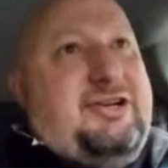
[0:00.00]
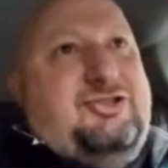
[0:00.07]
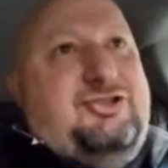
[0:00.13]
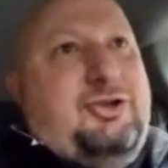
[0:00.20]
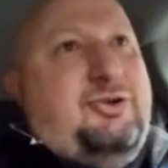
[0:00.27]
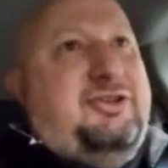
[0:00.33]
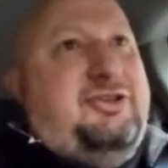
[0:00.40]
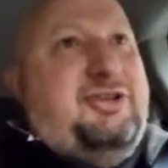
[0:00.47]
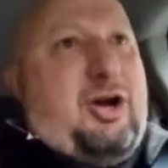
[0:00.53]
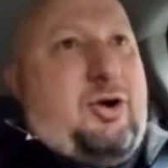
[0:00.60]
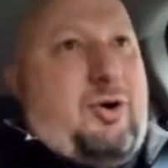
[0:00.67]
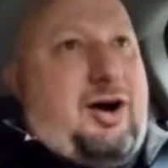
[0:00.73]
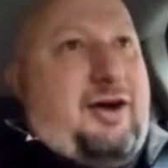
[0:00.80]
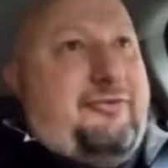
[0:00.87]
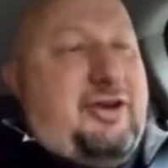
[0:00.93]
Jeudy go
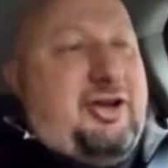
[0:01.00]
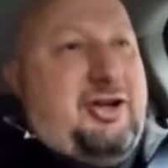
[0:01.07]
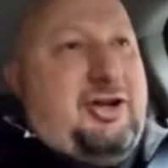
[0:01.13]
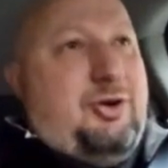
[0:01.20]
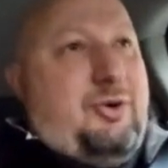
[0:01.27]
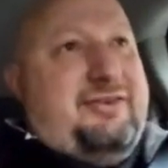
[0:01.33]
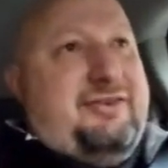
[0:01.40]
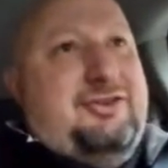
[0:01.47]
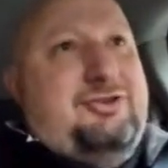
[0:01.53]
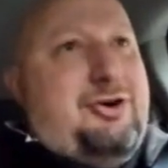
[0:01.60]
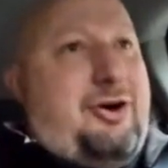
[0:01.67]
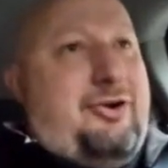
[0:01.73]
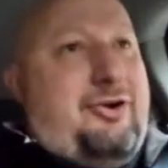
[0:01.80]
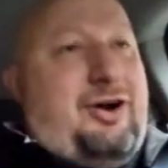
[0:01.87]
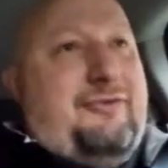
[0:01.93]
off, who hasn't
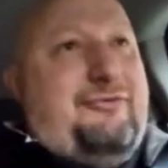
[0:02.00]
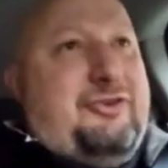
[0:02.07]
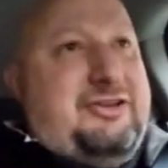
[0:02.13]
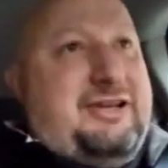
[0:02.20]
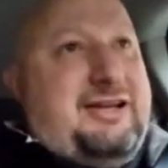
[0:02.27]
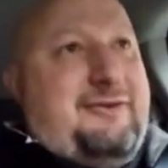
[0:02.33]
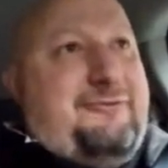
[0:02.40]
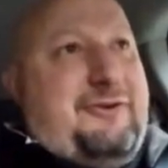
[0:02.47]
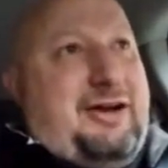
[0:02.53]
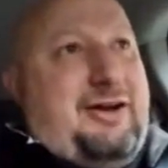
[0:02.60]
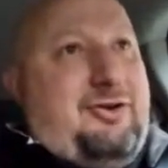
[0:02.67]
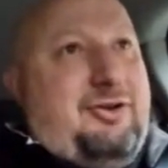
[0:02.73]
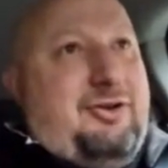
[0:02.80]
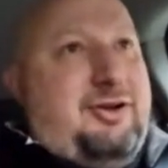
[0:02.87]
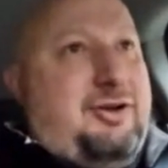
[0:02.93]
gone off in the
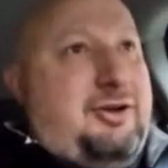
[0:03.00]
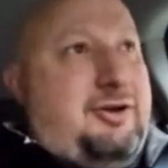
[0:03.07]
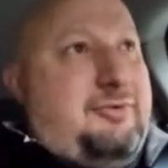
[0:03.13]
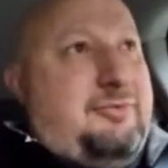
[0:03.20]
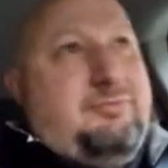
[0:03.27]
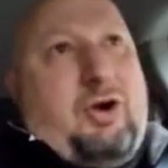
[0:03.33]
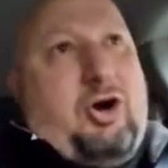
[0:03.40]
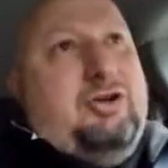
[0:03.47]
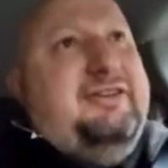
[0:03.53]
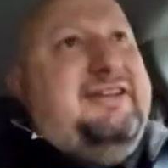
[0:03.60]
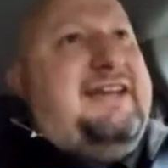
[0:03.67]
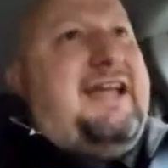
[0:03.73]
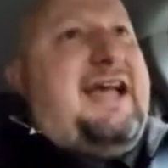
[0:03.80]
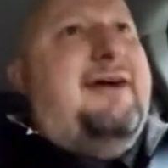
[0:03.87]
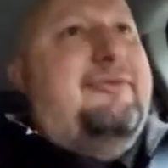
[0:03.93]
NFL
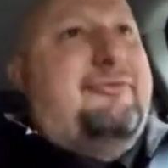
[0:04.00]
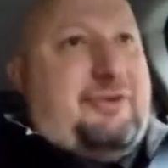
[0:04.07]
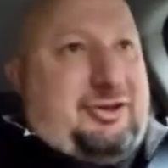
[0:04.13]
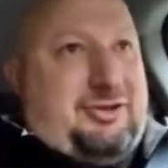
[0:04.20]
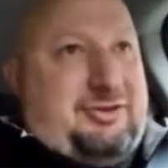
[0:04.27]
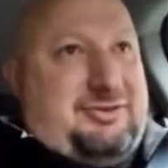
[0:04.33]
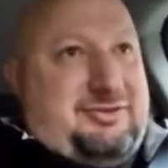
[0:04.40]
hardly ever.